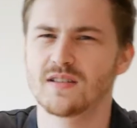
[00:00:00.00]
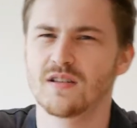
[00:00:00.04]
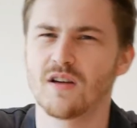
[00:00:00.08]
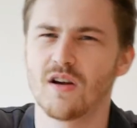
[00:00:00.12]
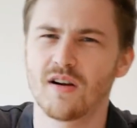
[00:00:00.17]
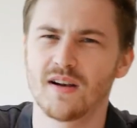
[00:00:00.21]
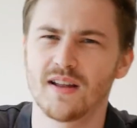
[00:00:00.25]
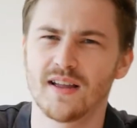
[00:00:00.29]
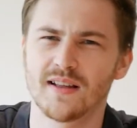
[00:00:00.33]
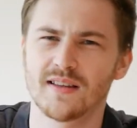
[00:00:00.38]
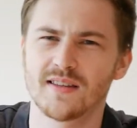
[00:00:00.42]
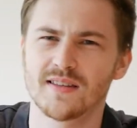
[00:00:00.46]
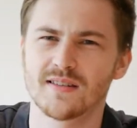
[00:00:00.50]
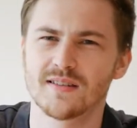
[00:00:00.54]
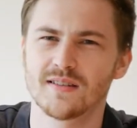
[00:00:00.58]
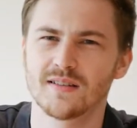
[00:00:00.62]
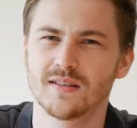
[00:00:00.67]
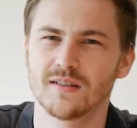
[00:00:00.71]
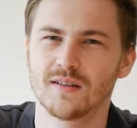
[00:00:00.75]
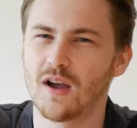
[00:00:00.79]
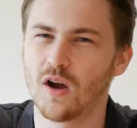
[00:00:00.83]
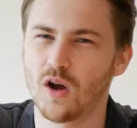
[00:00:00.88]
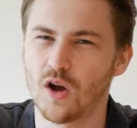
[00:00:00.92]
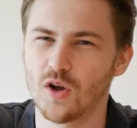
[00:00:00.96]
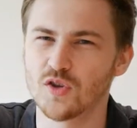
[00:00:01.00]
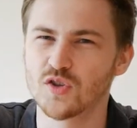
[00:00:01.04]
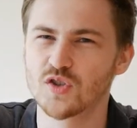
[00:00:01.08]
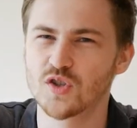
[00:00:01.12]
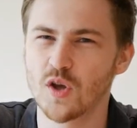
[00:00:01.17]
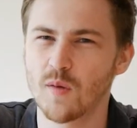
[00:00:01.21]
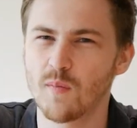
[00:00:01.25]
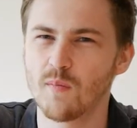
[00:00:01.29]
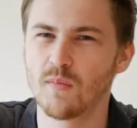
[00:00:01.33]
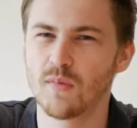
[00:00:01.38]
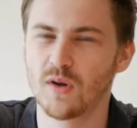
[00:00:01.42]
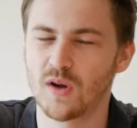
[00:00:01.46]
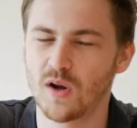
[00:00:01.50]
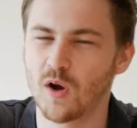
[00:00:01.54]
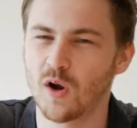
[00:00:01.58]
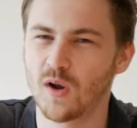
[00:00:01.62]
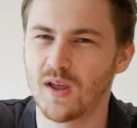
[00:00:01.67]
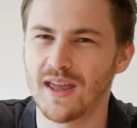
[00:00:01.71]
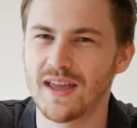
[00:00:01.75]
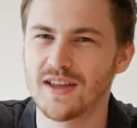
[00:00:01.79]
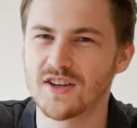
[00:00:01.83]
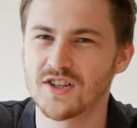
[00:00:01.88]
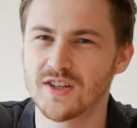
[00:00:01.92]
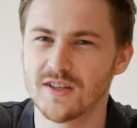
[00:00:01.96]
are that on some
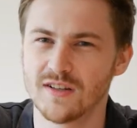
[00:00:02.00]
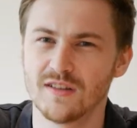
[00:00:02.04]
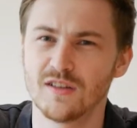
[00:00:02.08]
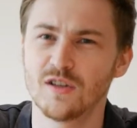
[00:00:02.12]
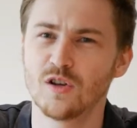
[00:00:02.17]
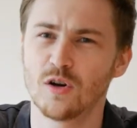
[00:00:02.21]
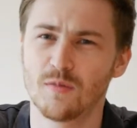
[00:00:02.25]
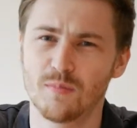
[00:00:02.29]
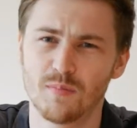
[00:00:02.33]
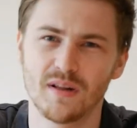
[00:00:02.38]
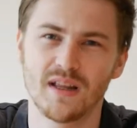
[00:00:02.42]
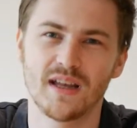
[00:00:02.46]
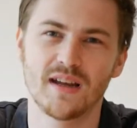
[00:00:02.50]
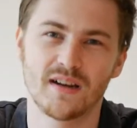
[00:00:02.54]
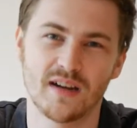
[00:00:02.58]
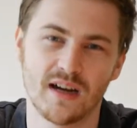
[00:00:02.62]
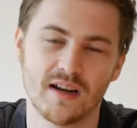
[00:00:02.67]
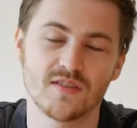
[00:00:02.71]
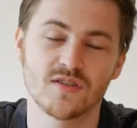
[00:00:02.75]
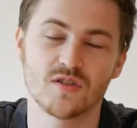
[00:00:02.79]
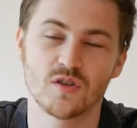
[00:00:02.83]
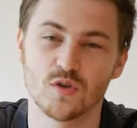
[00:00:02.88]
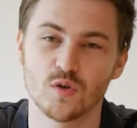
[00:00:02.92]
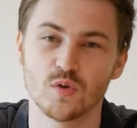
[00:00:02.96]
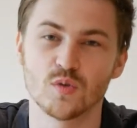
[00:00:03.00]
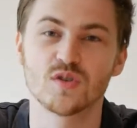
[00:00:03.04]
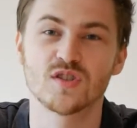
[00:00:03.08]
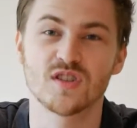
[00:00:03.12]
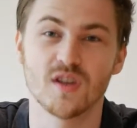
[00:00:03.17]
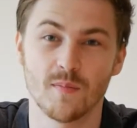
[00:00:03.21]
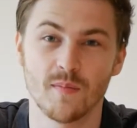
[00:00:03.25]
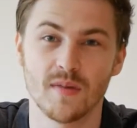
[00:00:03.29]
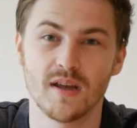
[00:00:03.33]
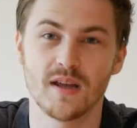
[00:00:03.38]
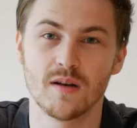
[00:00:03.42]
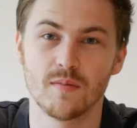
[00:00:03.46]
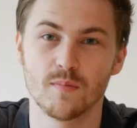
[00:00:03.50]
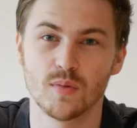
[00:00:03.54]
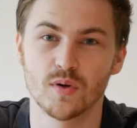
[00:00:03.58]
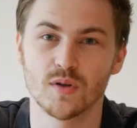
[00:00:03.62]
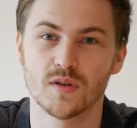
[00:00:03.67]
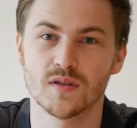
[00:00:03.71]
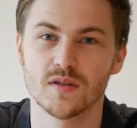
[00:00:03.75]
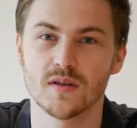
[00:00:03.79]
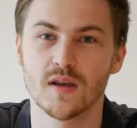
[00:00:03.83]
occasion, your player has to do some input.